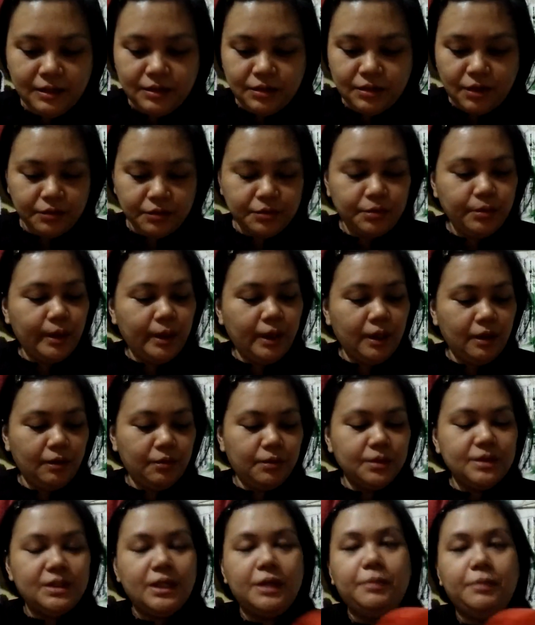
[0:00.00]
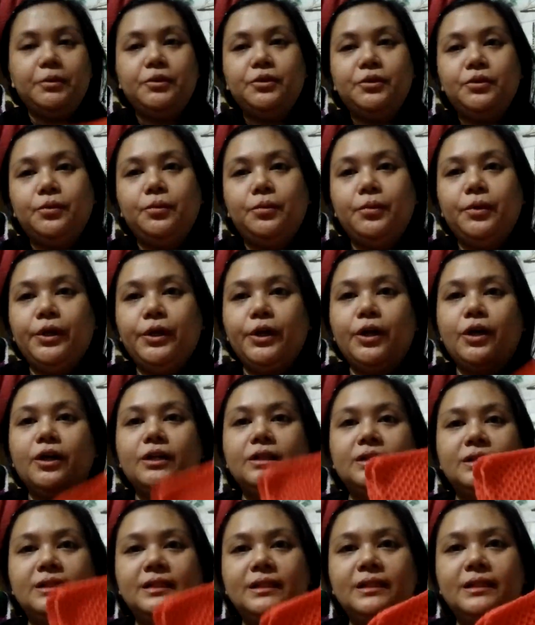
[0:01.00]
So we was able to work
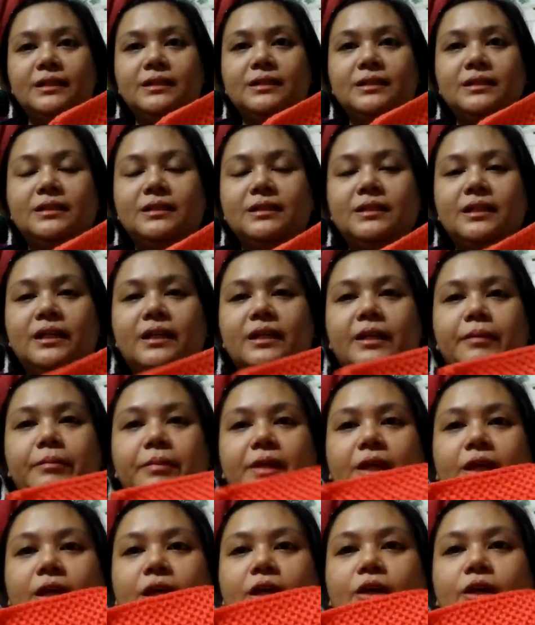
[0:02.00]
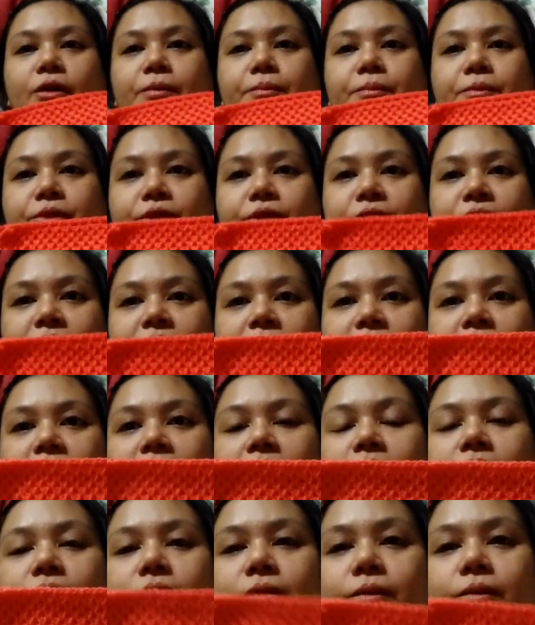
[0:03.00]
on this, and I'm thinking of turning it
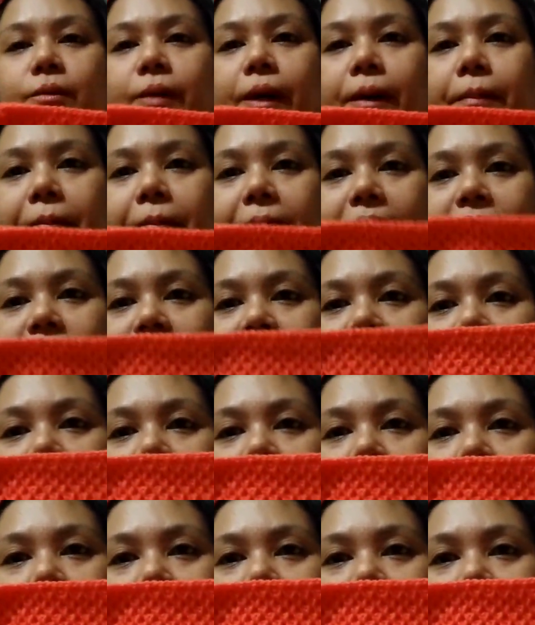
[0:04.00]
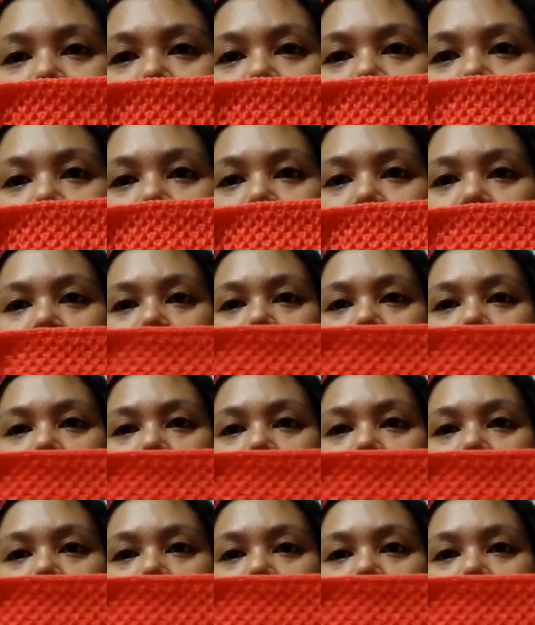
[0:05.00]
into a pencil holder.